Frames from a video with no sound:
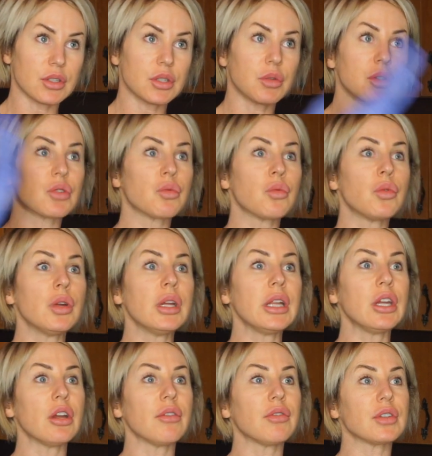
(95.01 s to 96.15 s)
So it's really
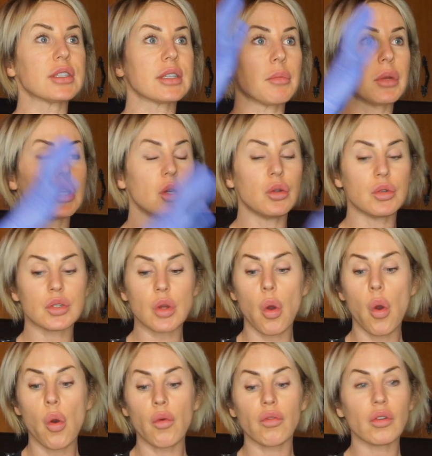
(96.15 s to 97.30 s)
good for somebody who's
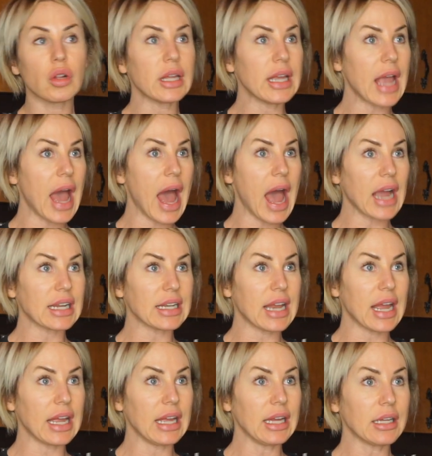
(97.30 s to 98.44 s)
overly
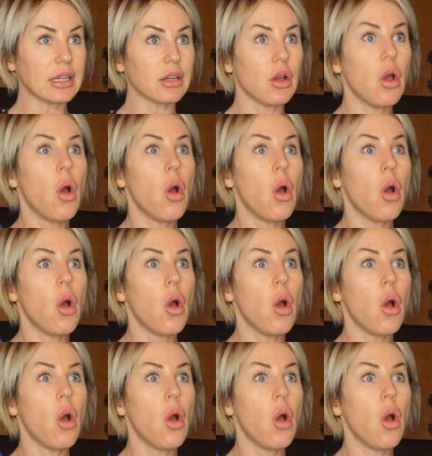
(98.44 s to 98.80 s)
acneic